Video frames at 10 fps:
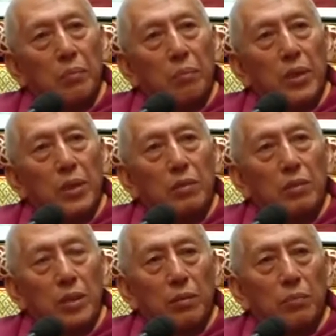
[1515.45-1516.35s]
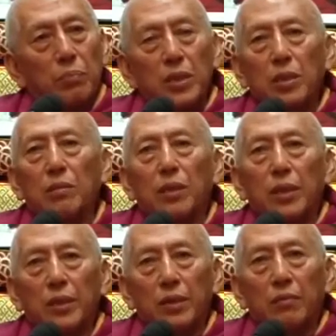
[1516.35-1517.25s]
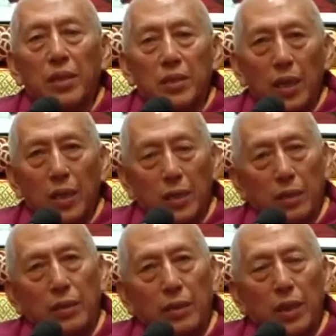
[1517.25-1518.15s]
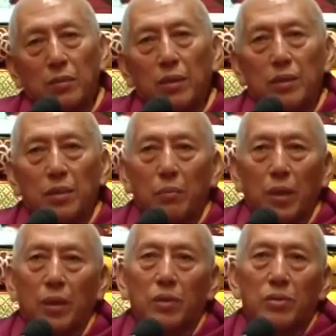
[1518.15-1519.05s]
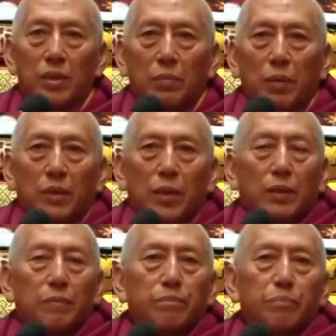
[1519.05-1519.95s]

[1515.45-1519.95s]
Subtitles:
particularly the Vaishali, that was the biggest republic.